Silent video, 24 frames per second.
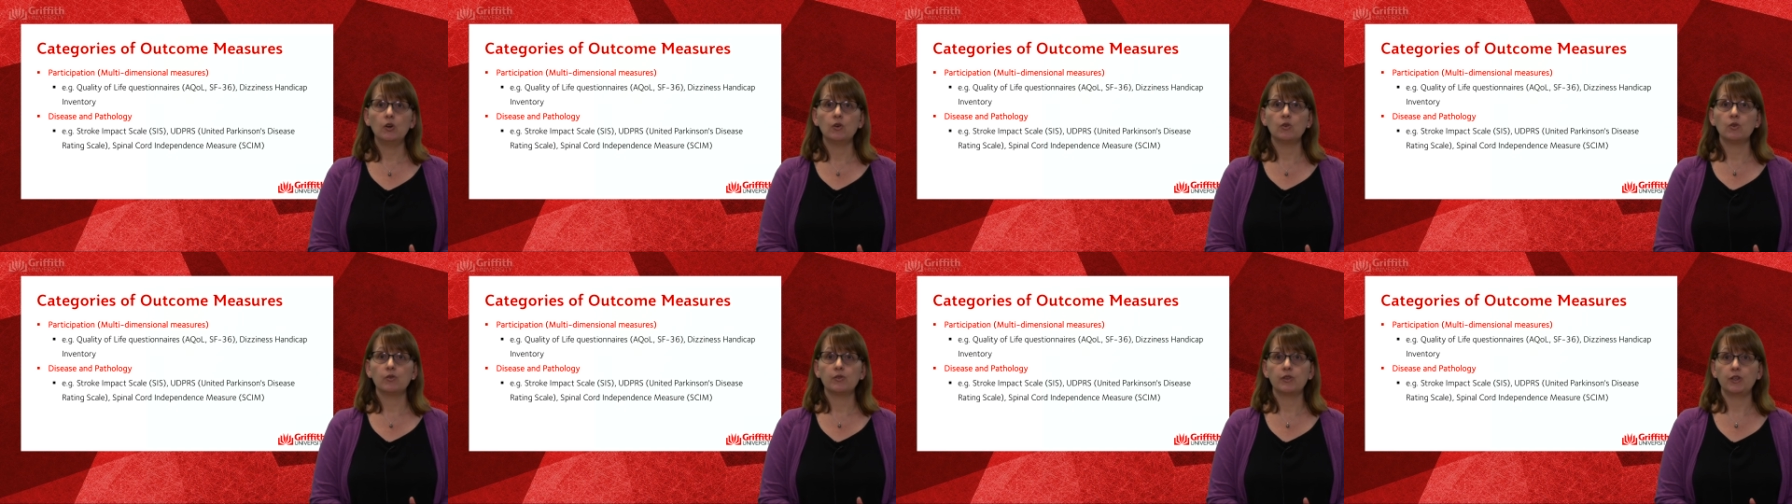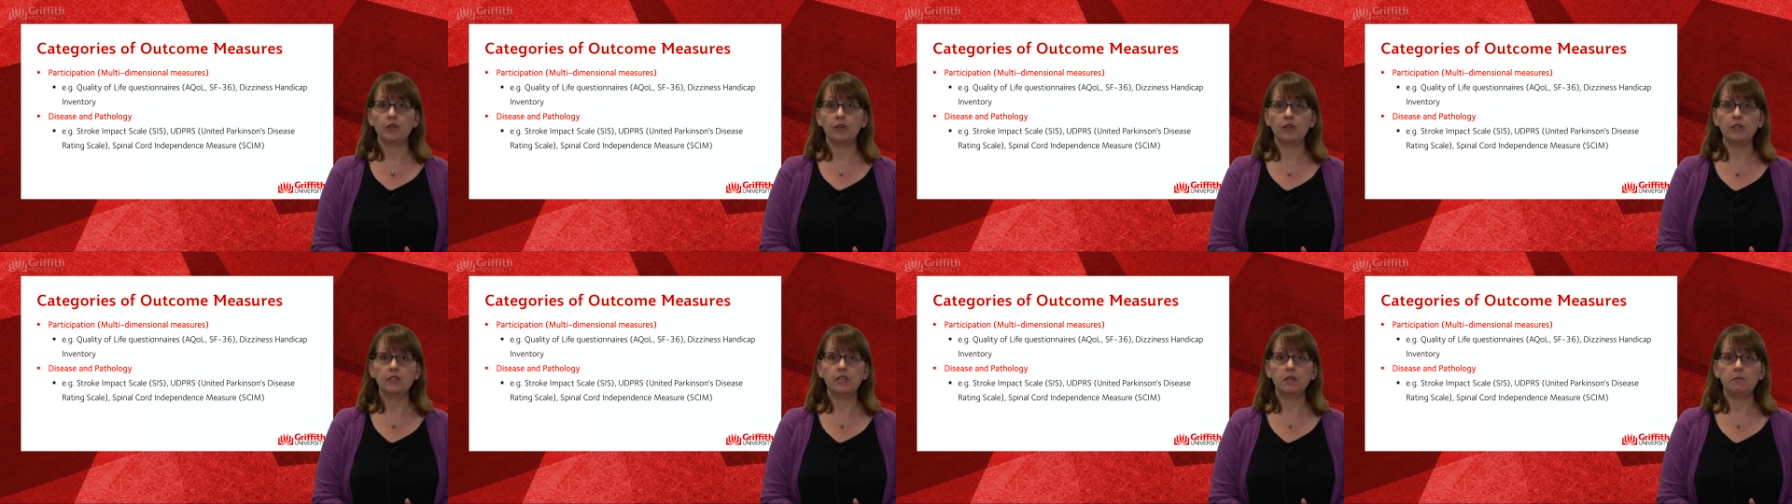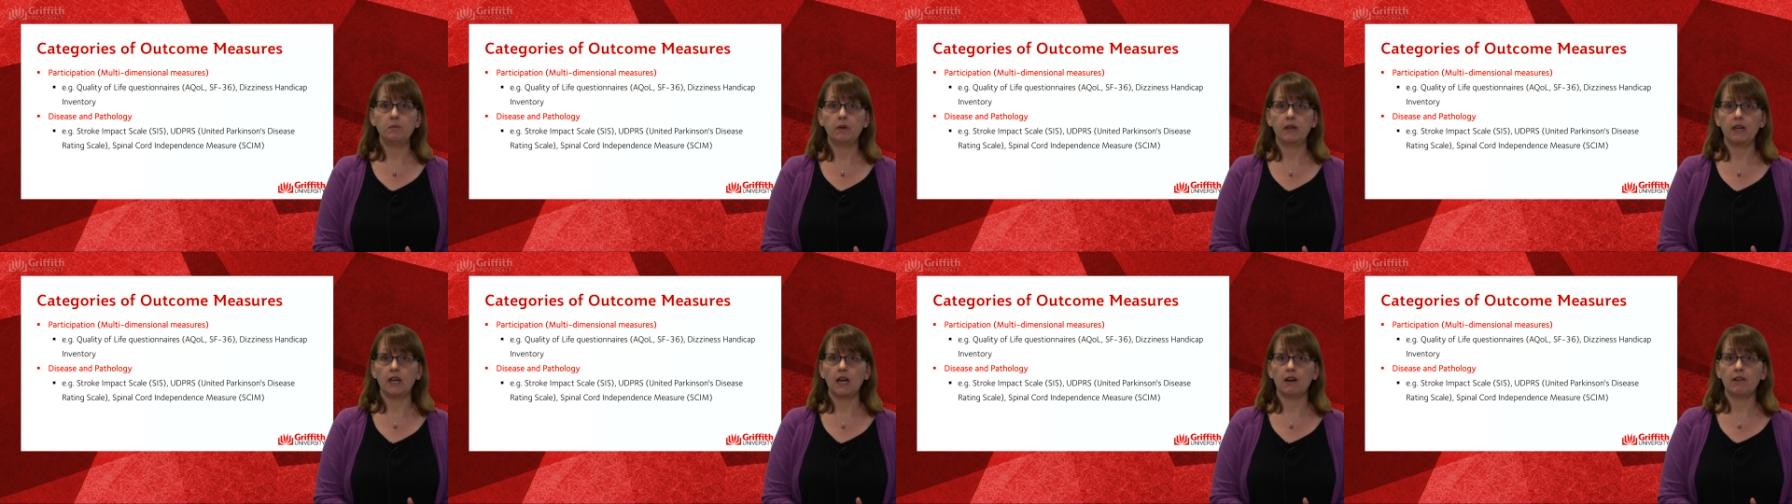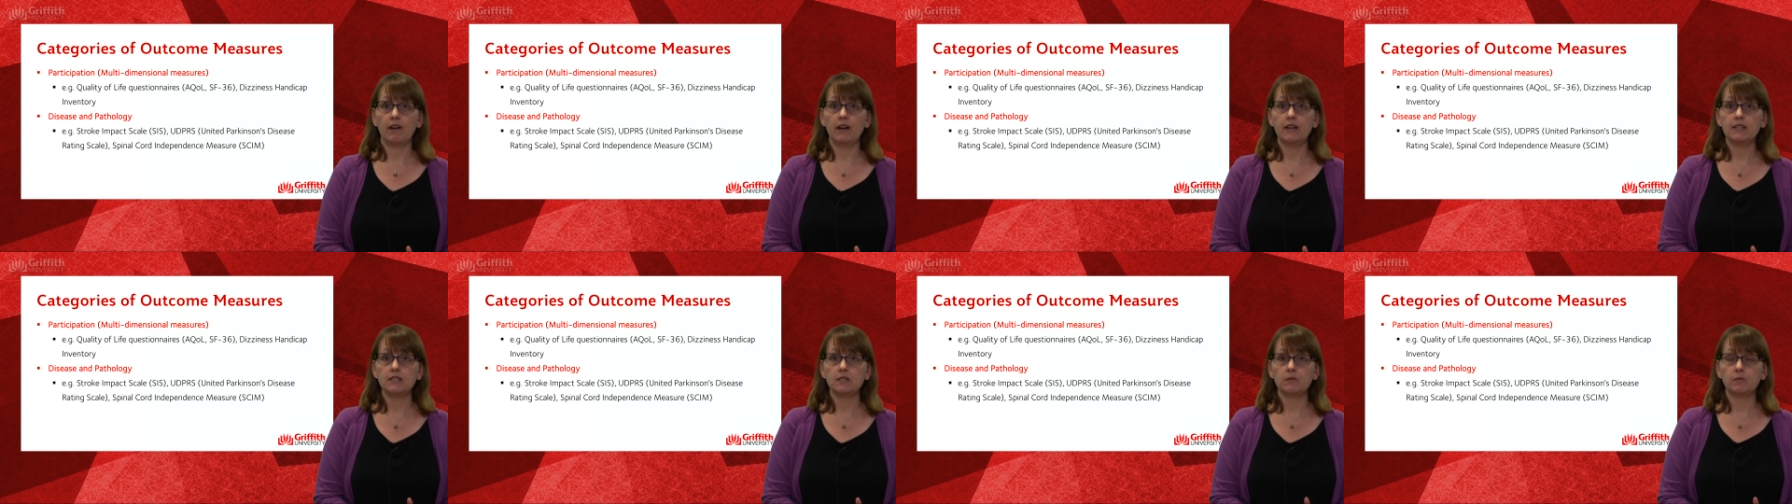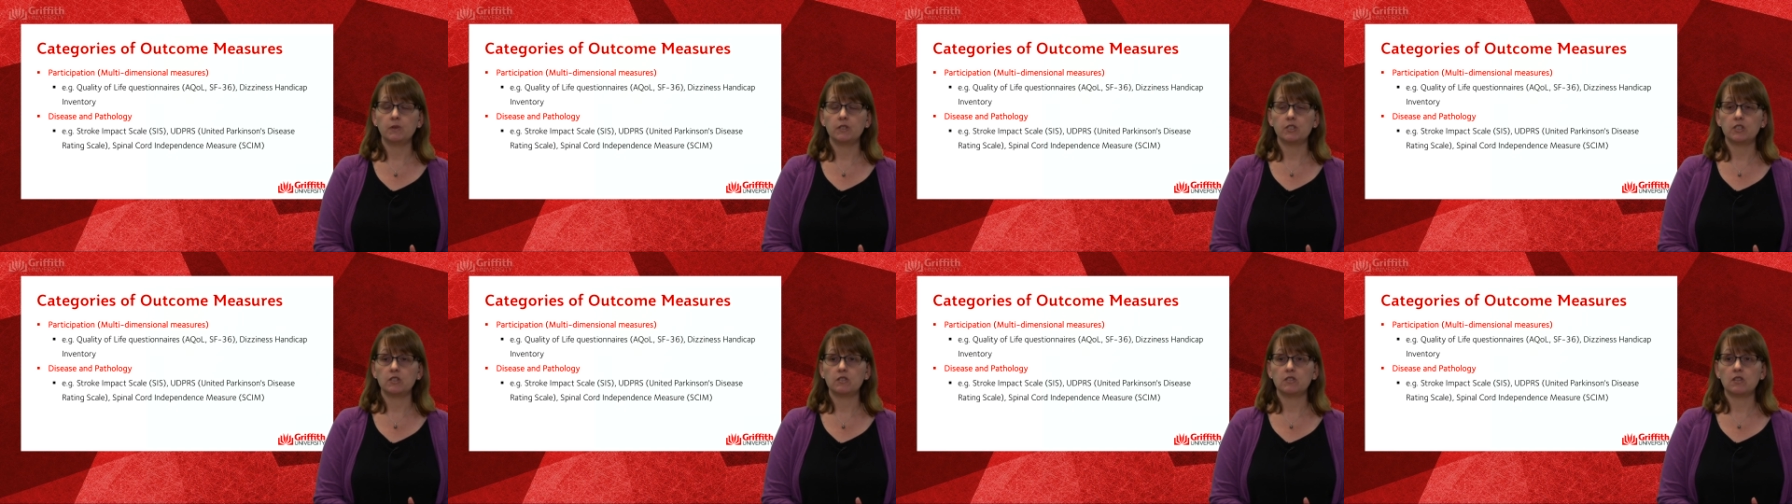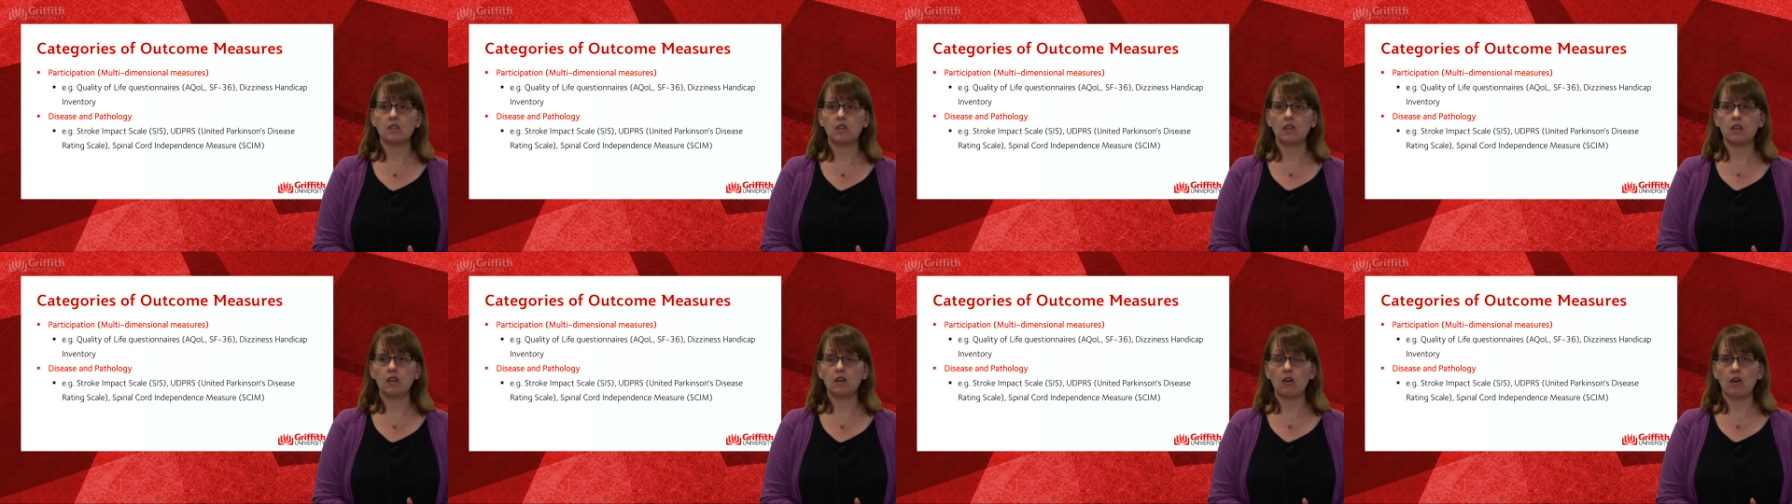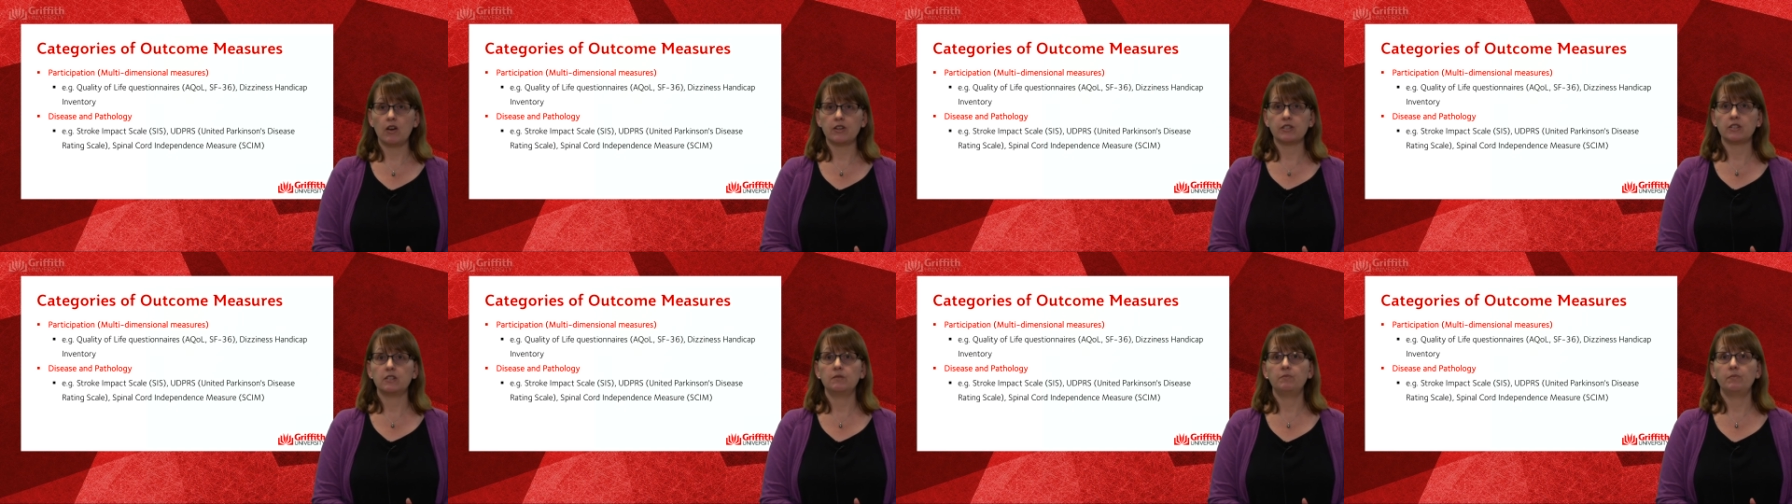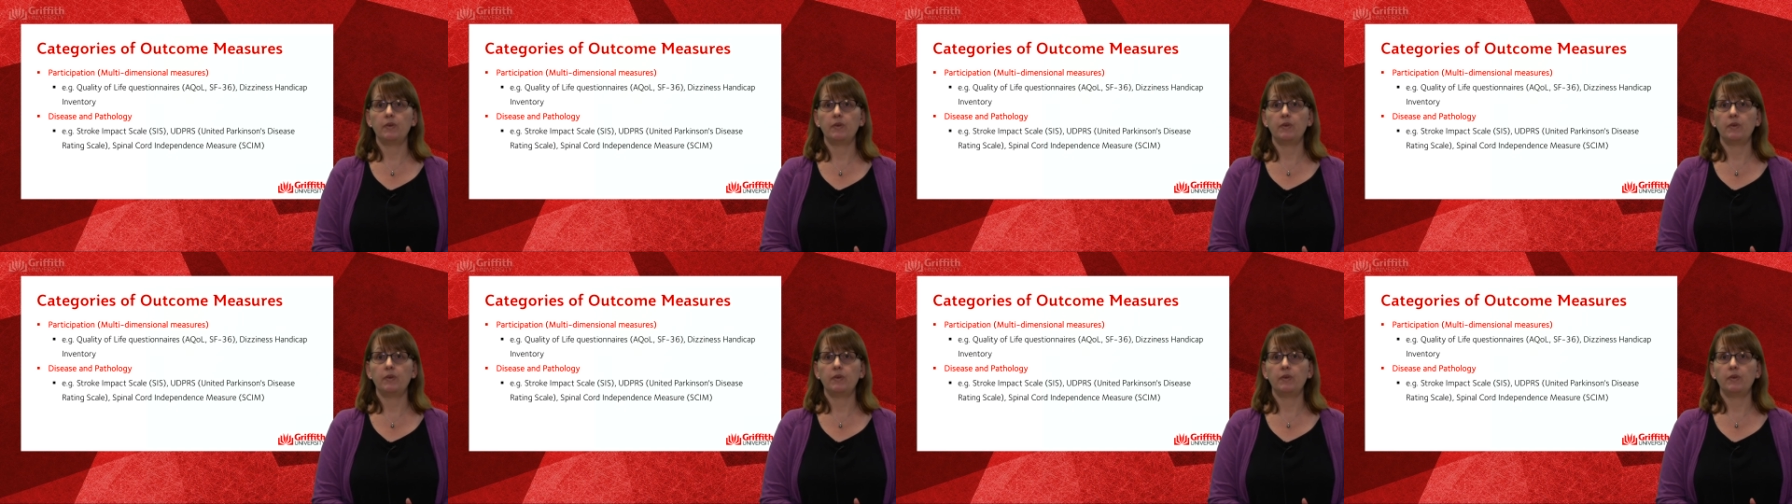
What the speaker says: or the UDPRS, which is the United